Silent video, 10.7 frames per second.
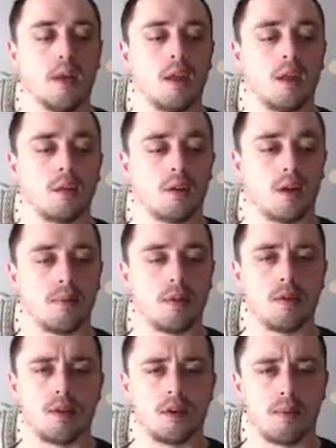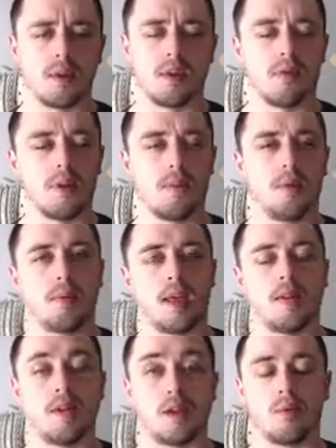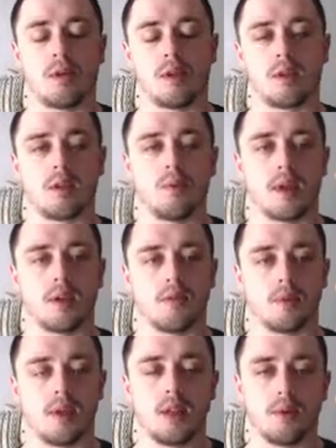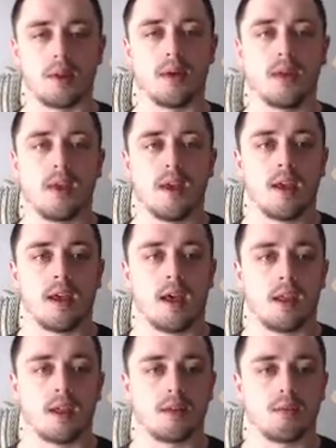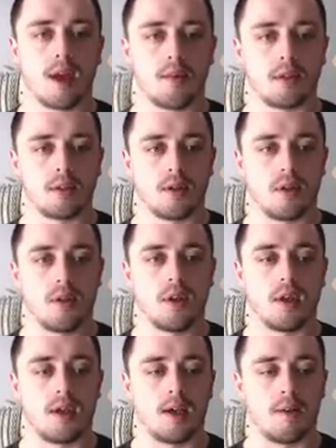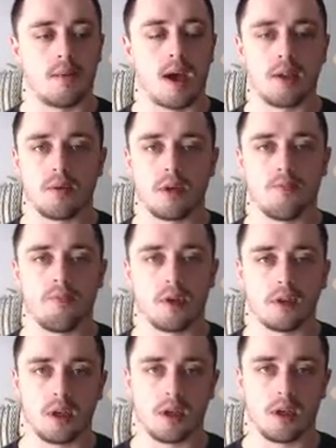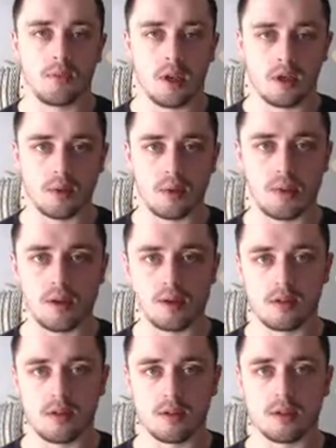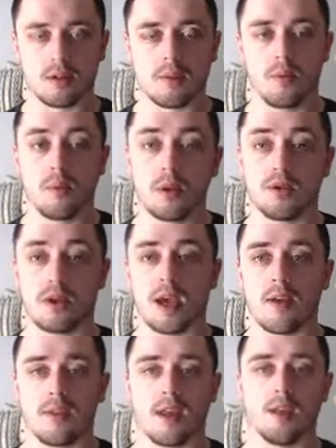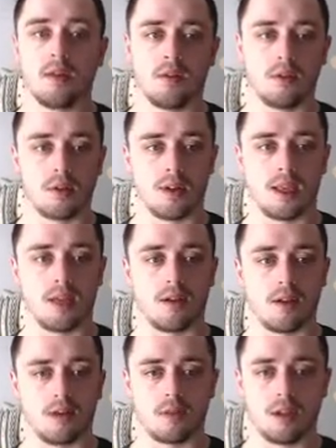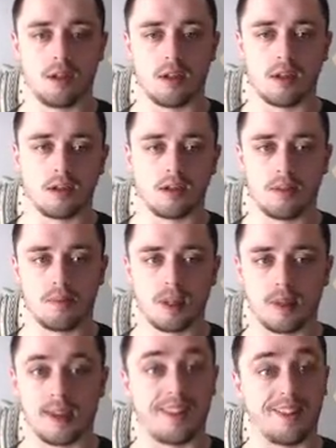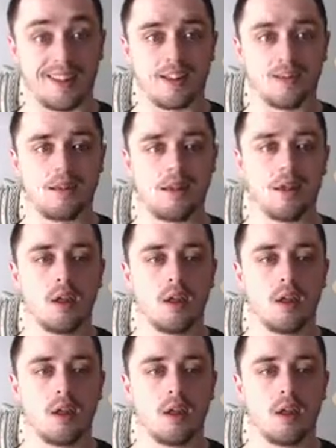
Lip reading: So I've been doing a little bit of development on Pantheon. I really like their platform. Anyway, that's a rabbit trail. Either way, you're going to need a brand new WordPress installation. Once you have that, you should land on a screen that looks something like this.